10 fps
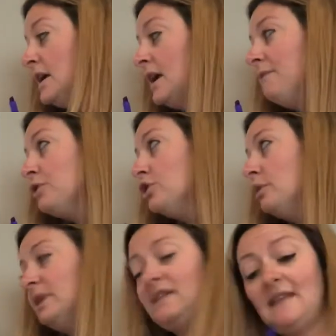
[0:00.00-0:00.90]
If you're
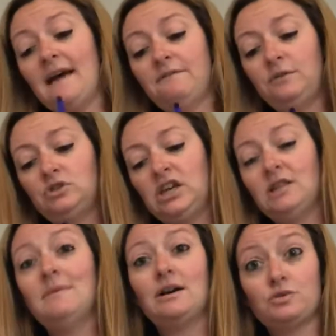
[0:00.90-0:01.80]
going in that food chain, the
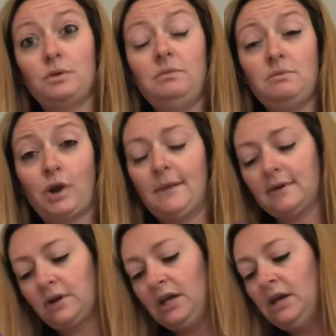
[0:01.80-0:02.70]
mouse would be
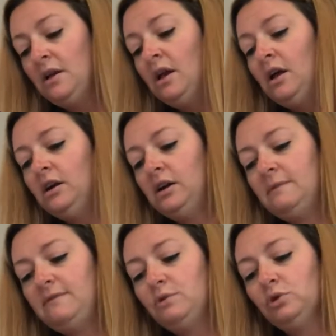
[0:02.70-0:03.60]
primary.
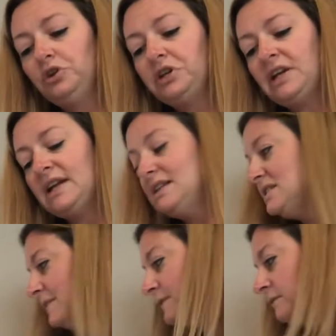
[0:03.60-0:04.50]
If you were looking at a
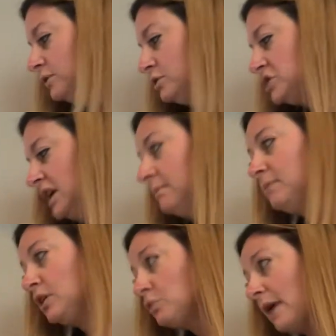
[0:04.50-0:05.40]
different food chain,
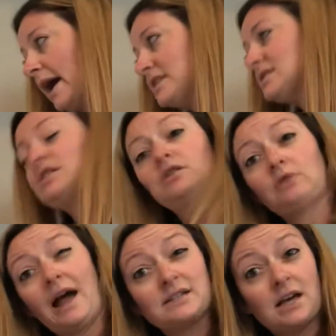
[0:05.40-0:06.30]
the grass to the
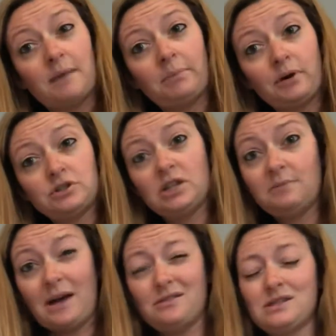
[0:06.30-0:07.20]
grasshopper to the
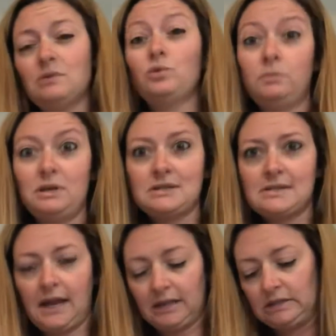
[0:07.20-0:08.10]
mouse, it would be a
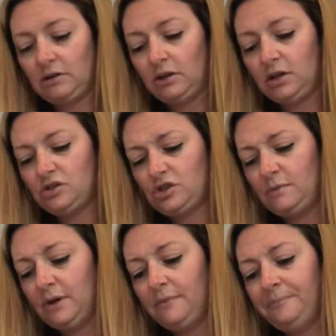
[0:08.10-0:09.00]
secondary consumer.